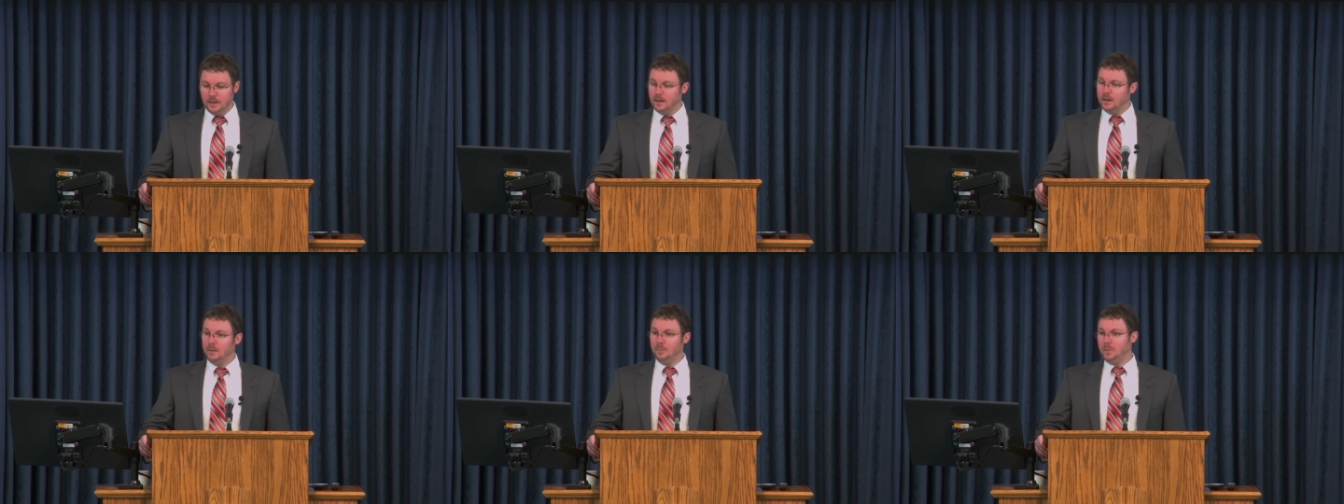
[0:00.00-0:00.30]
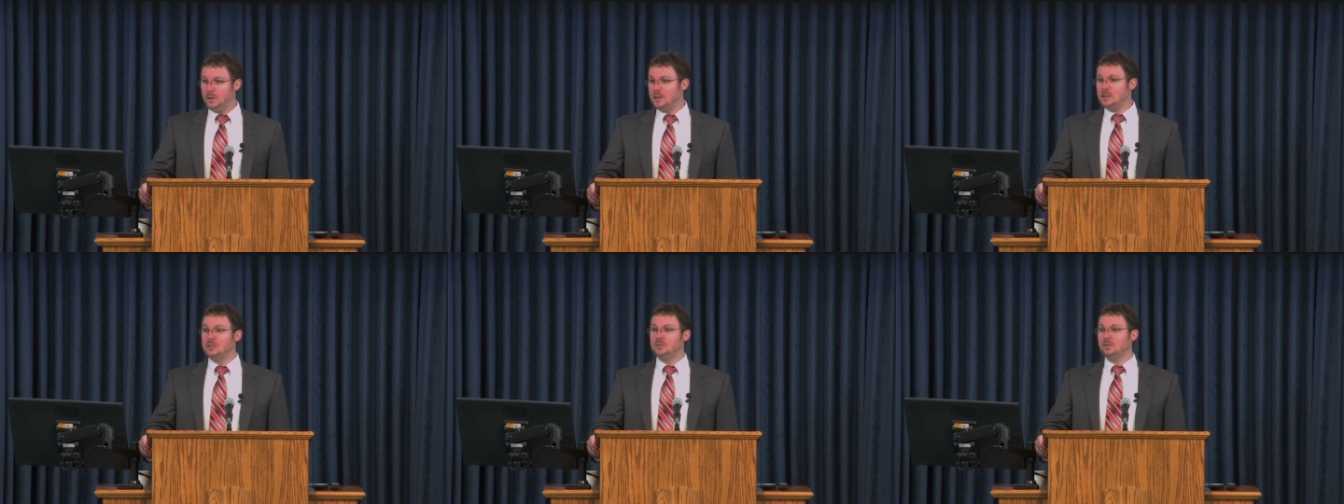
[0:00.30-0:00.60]
a
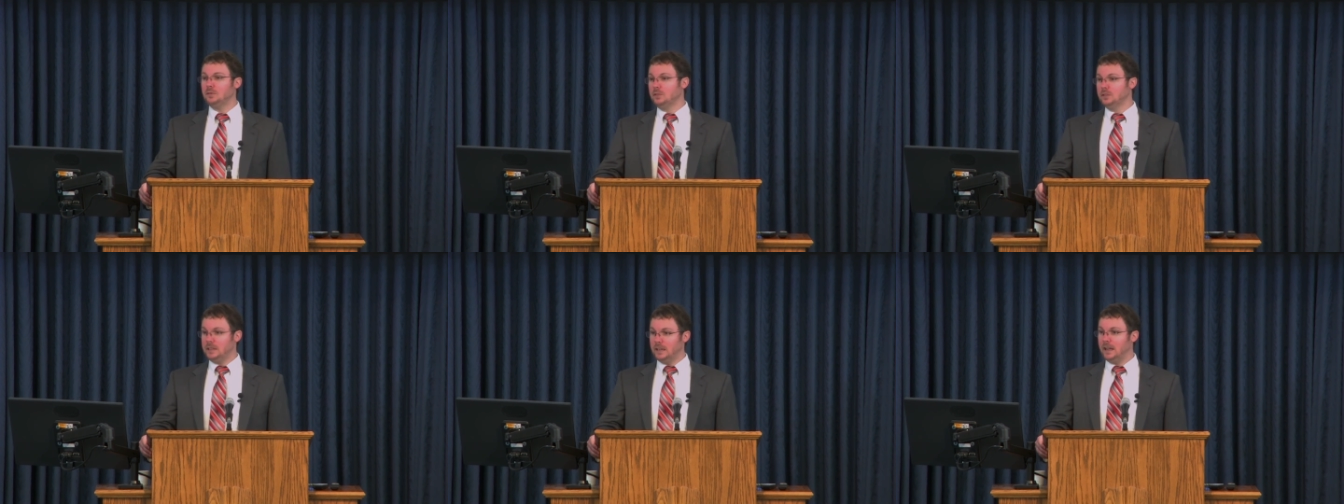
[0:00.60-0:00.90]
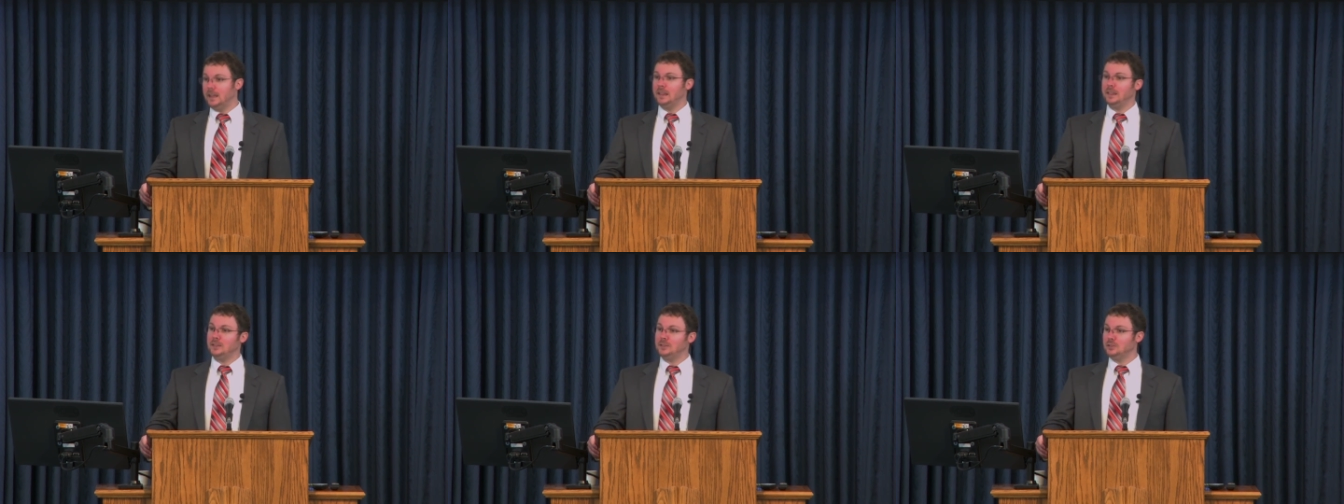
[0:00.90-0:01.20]
peaceful
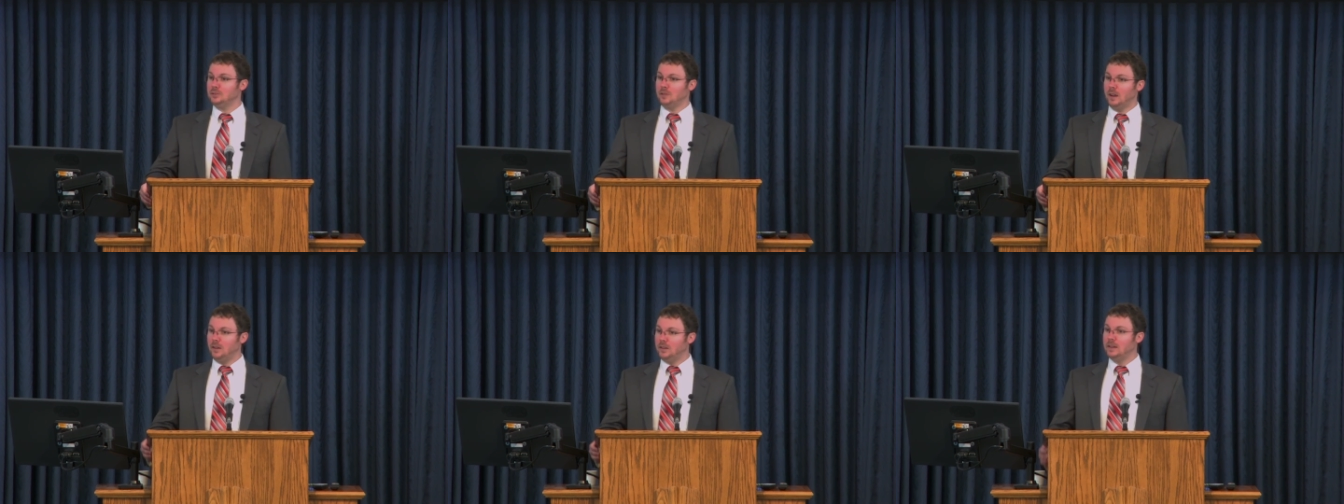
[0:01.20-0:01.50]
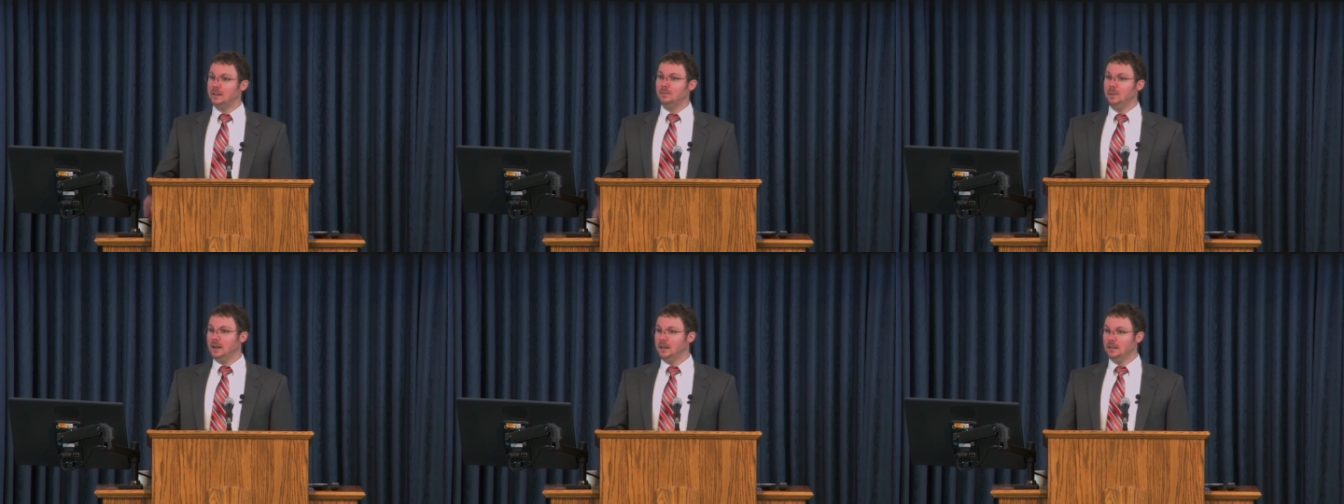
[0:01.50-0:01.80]
death surrounded
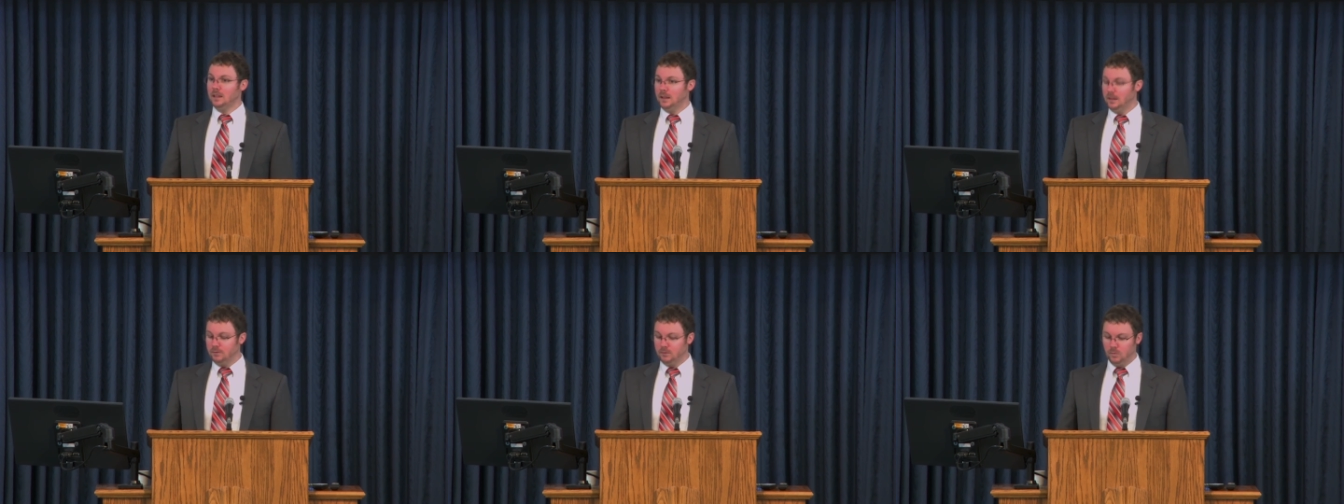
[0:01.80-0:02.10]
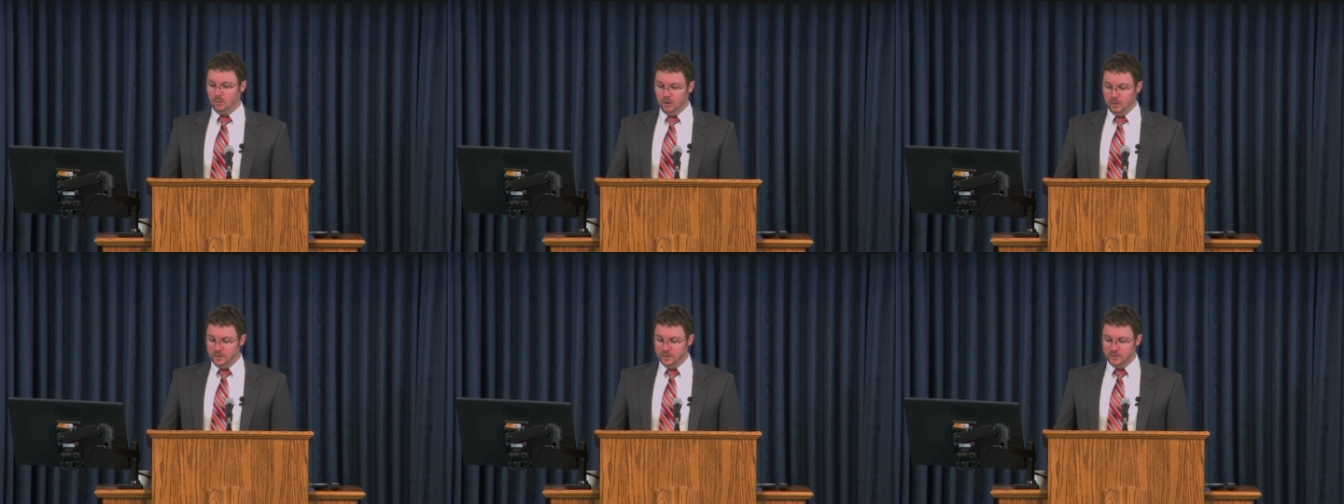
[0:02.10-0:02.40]
by loved
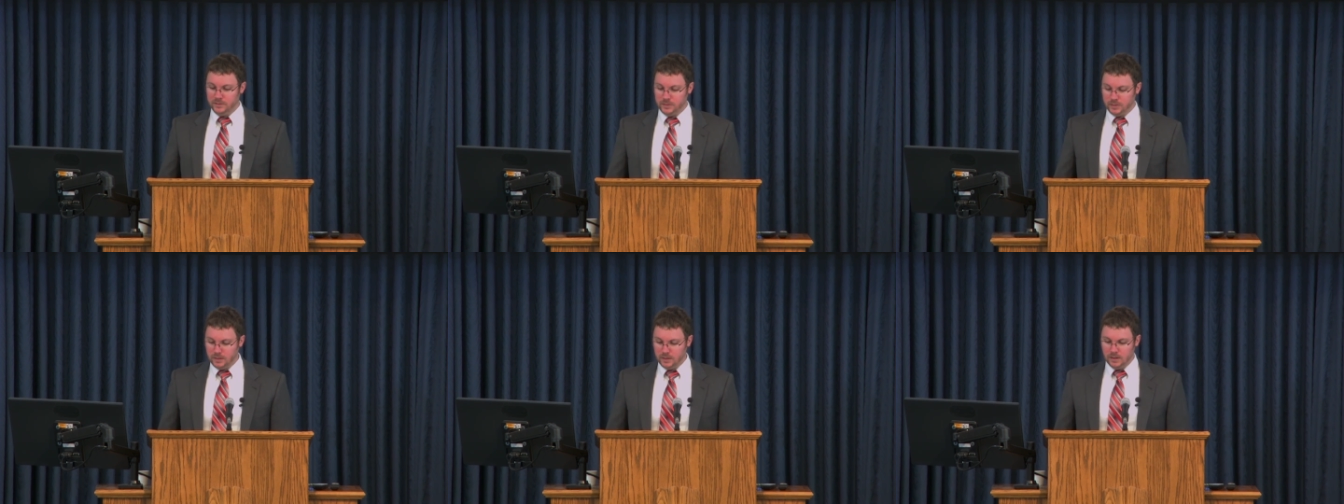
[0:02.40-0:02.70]
ones.